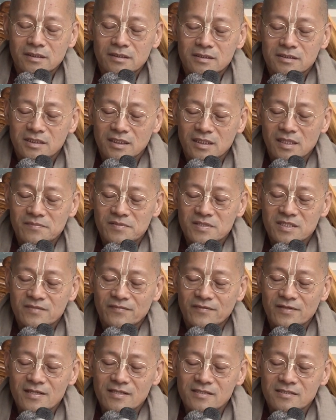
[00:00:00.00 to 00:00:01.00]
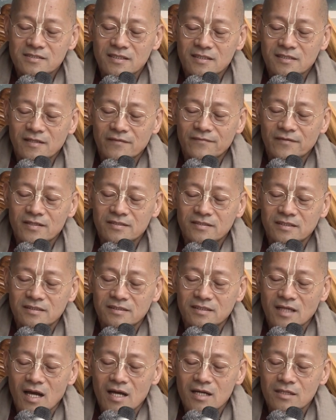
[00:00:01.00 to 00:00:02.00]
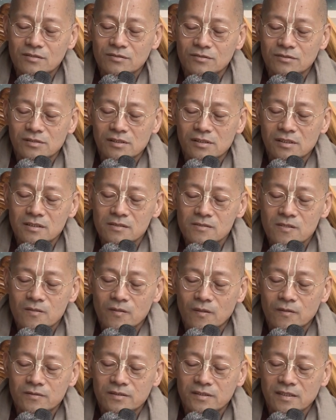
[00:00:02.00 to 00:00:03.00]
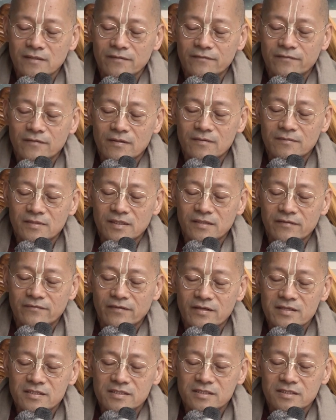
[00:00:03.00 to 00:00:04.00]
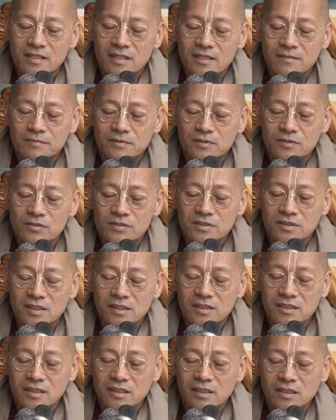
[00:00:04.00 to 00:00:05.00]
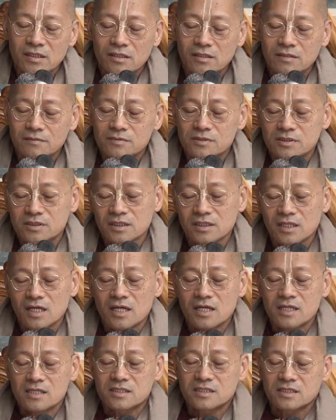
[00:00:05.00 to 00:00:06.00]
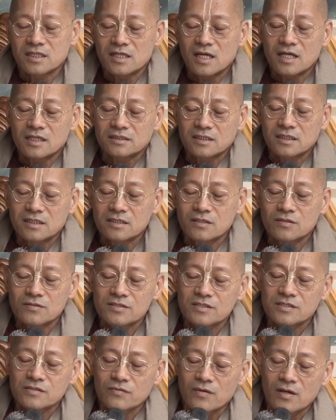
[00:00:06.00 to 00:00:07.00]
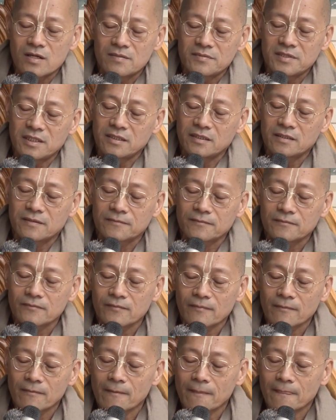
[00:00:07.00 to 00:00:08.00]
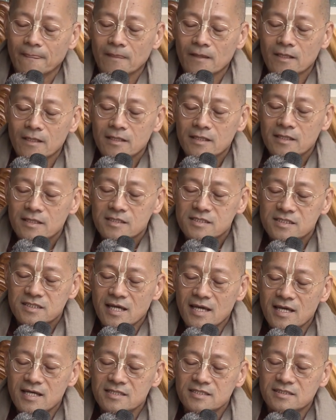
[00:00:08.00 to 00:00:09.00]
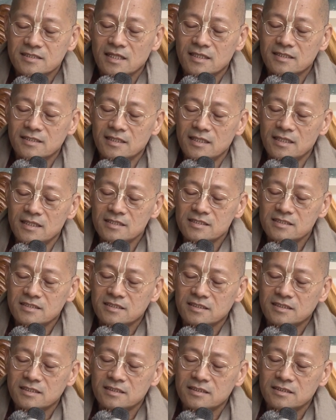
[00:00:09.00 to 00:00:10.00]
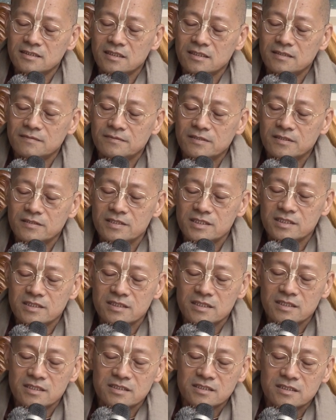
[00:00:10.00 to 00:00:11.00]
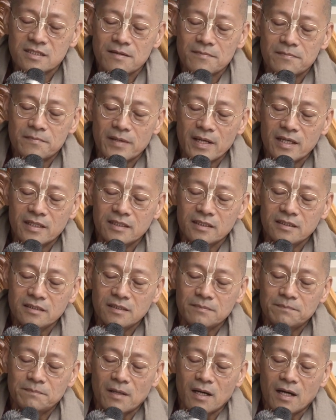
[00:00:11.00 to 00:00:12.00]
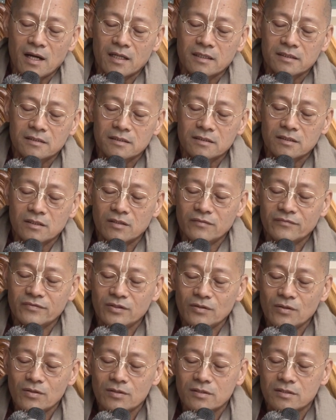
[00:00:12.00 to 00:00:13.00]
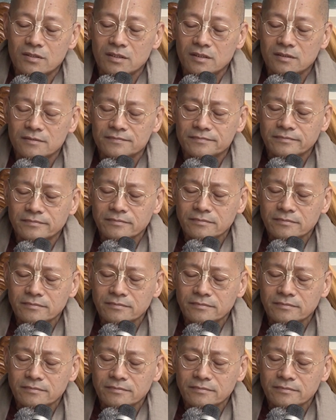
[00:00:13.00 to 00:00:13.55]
Śrīla Viśvanātha Cakravarti Thakur, quoting from the Vaishnav Toshani of Śrīla Sanatana Gosvāmī, says that the incident of Krishna's breaking the pot of yogurt